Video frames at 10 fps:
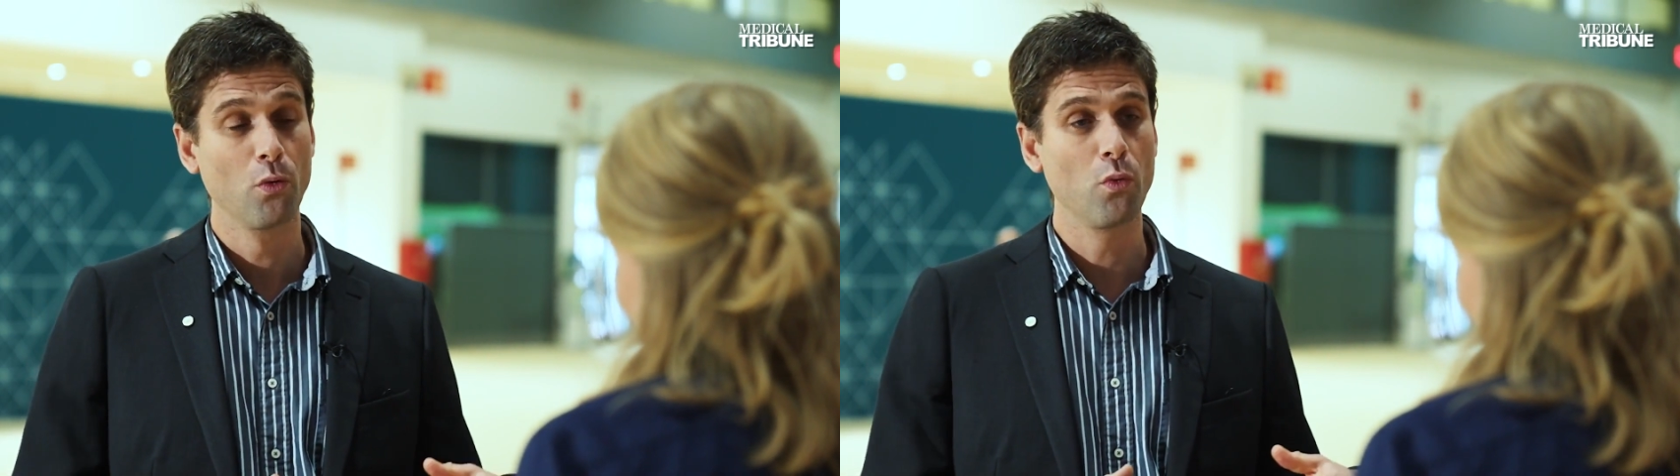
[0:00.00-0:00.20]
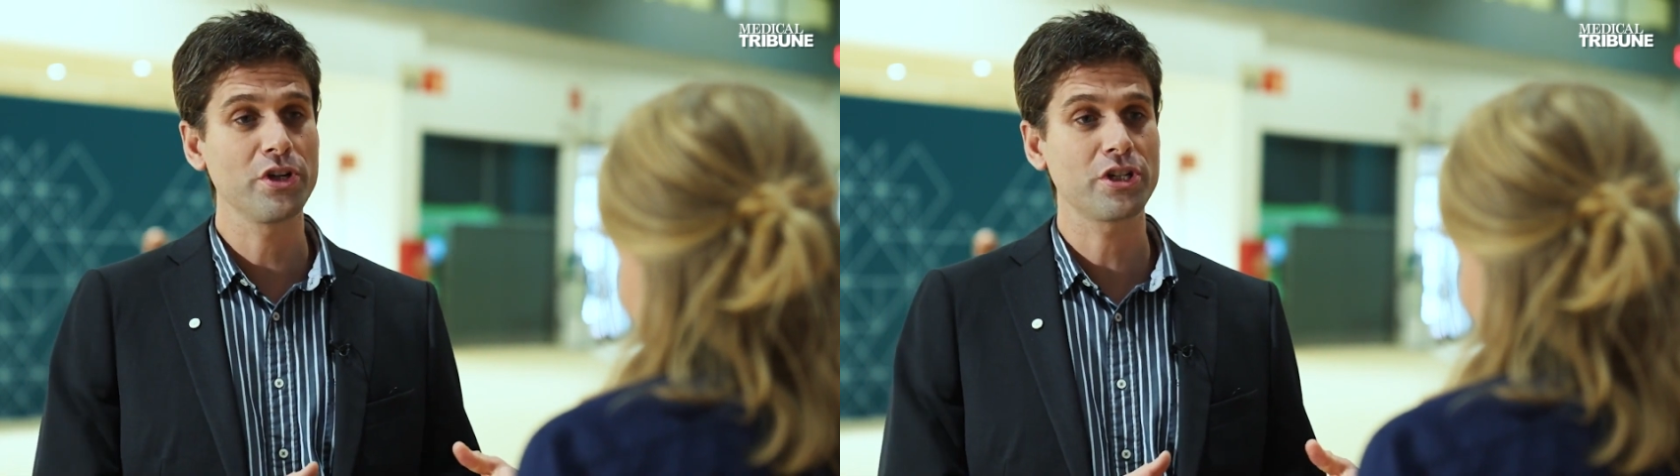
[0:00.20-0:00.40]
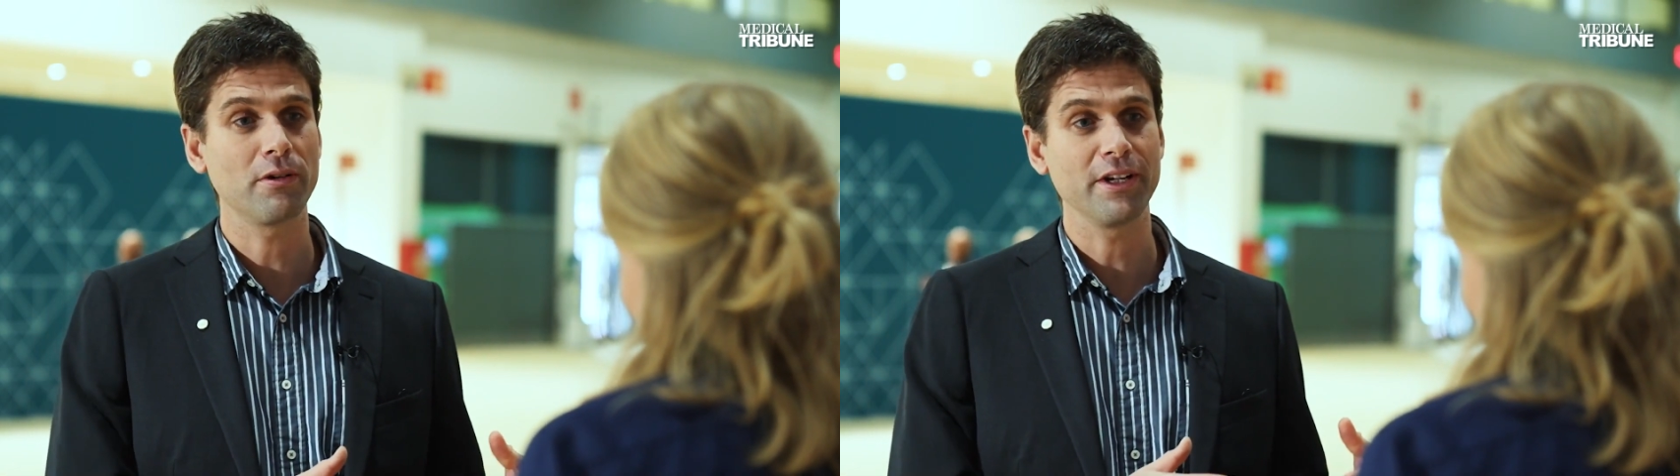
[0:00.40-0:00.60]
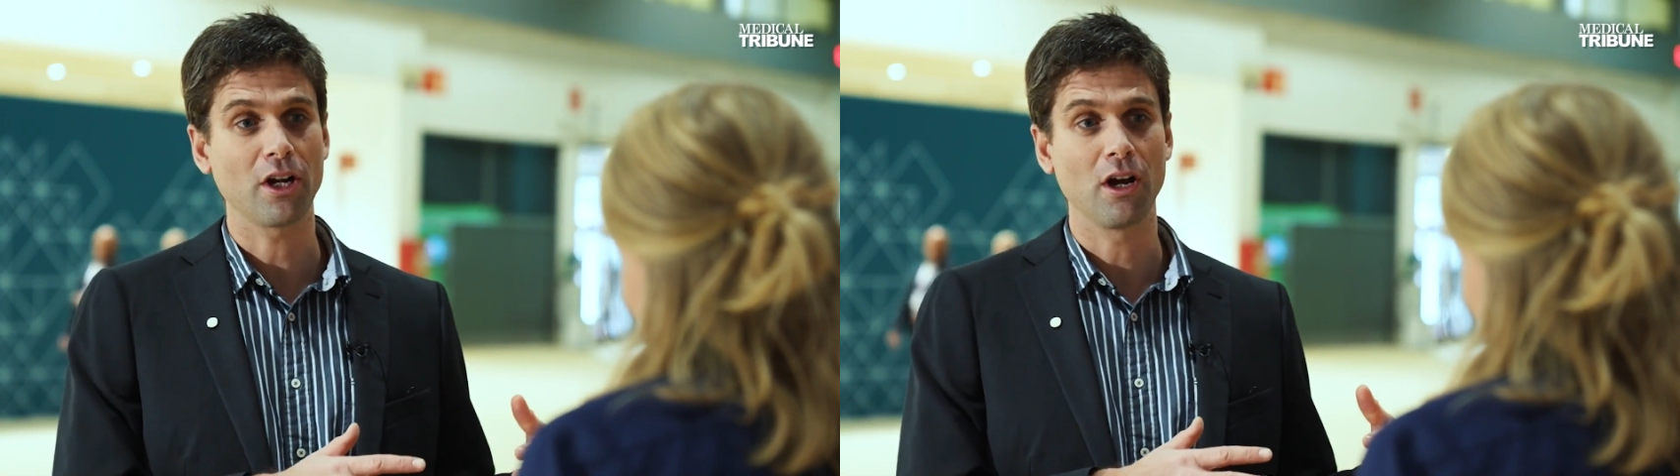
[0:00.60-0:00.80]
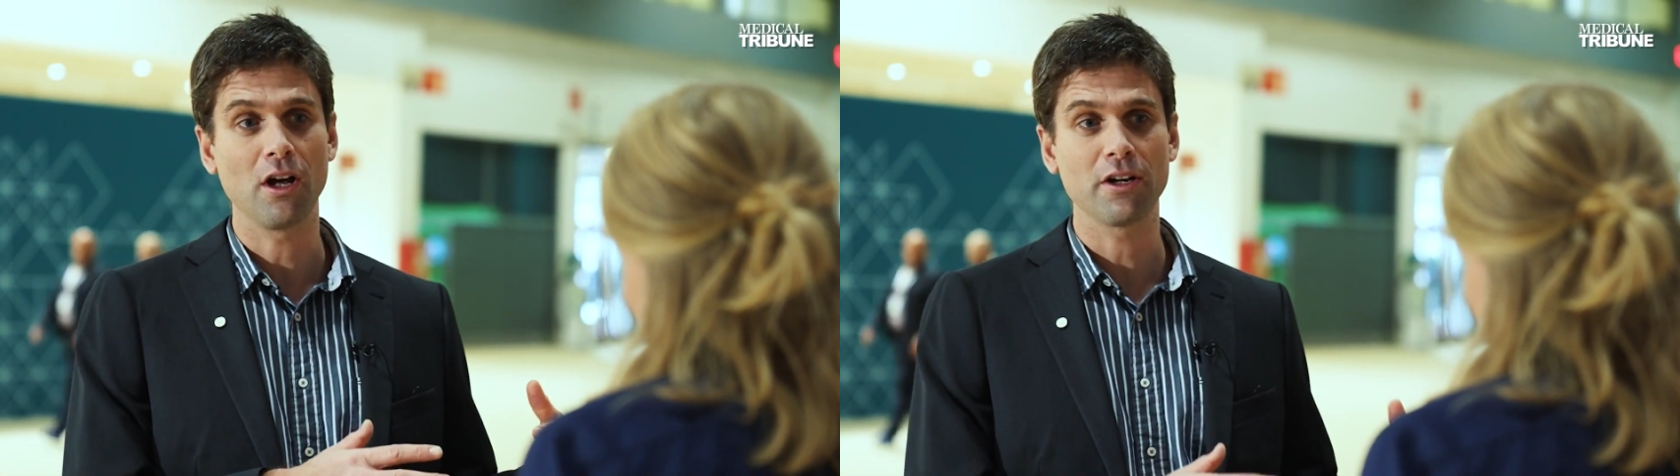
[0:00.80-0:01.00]
We generate
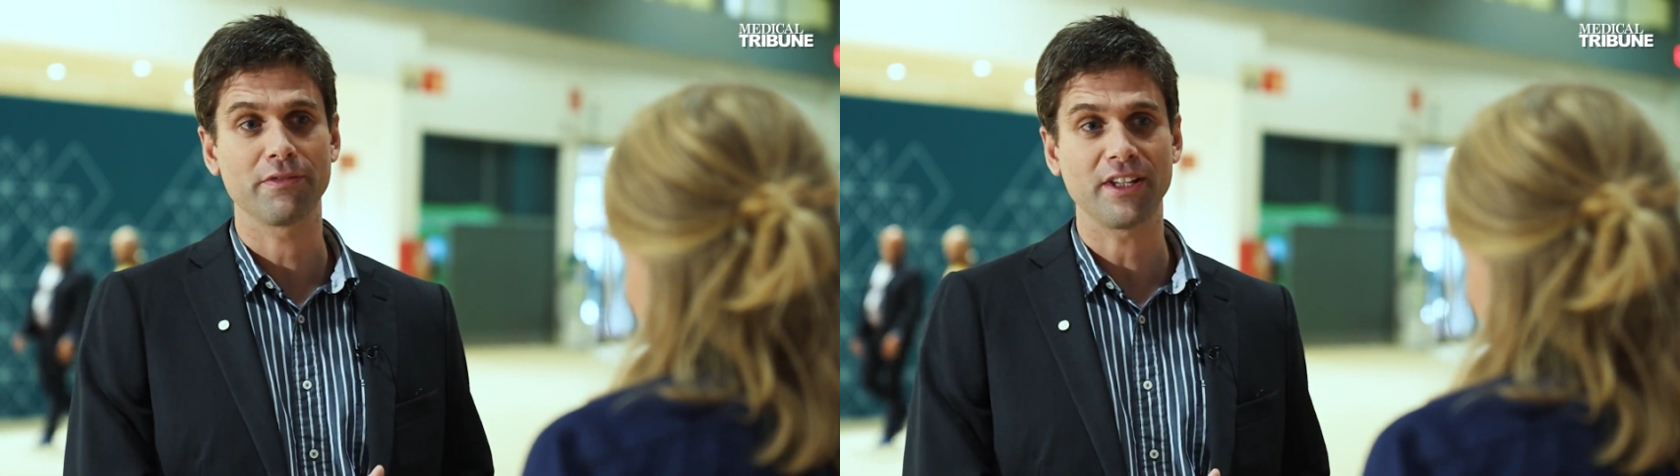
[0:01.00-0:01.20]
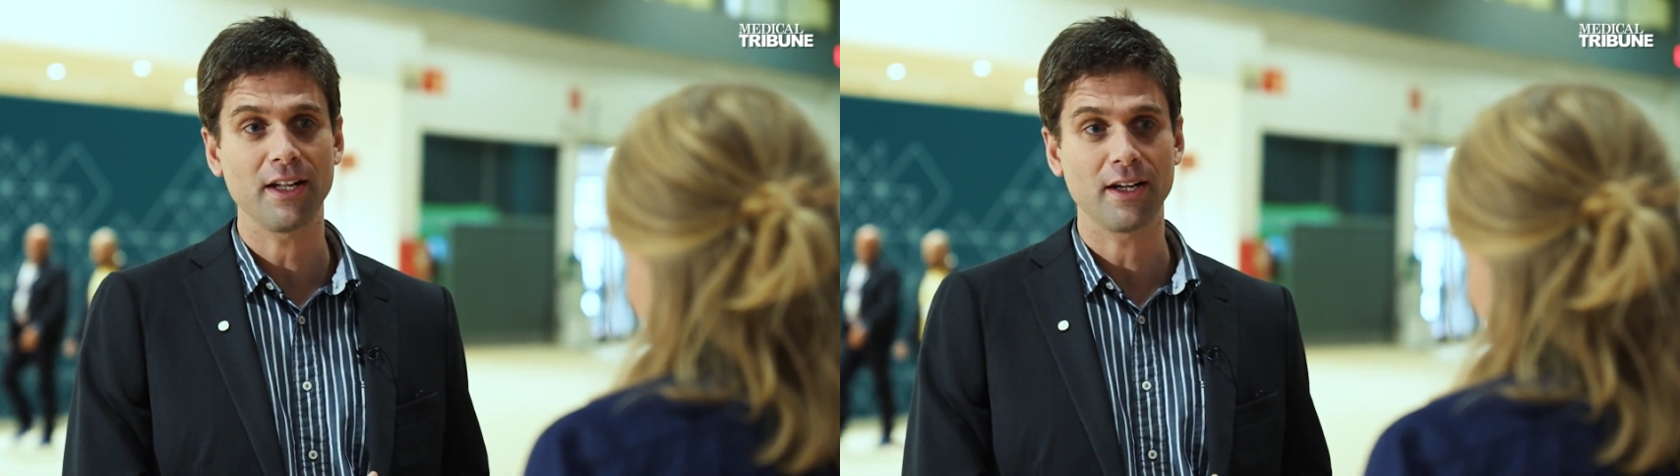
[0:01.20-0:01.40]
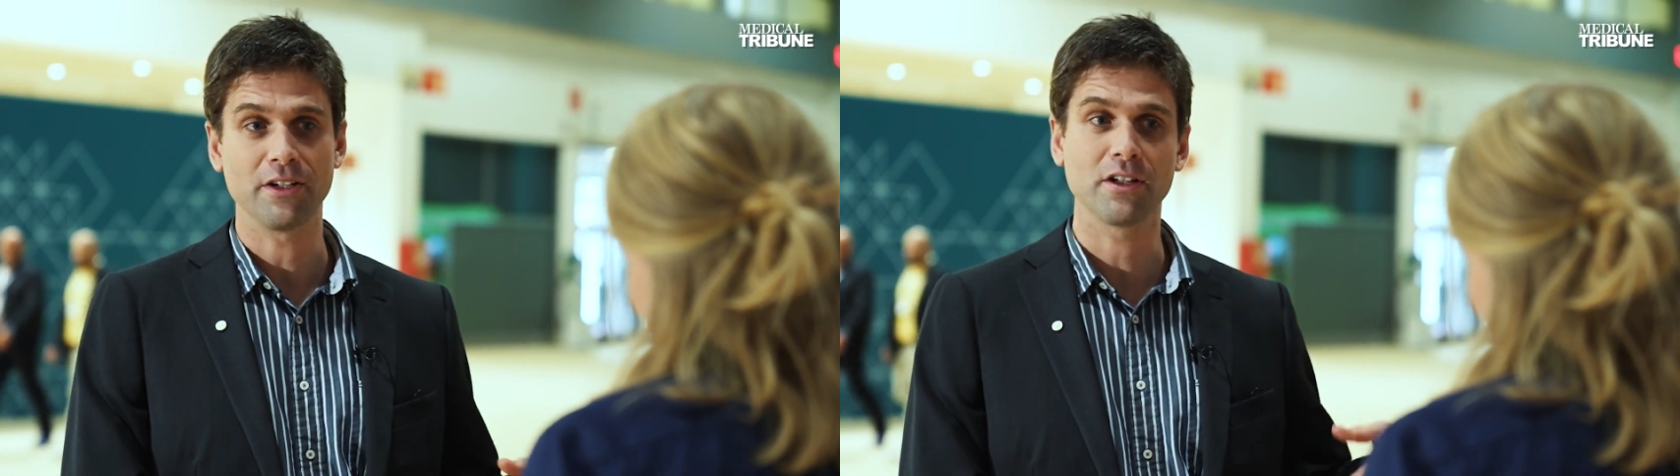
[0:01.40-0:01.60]
a lot of data,